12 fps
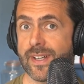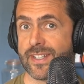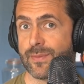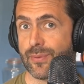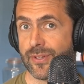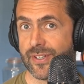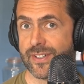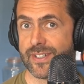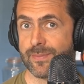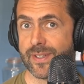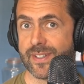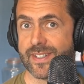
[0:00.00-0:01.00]
as a
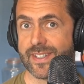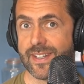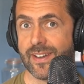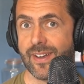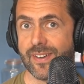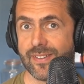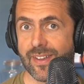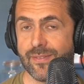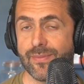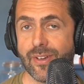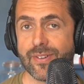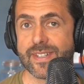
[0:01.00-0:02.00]
product because I, I,
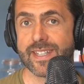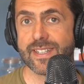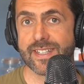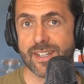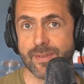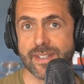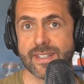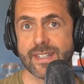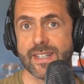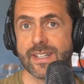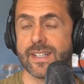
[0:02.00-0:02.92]
have noticed in so many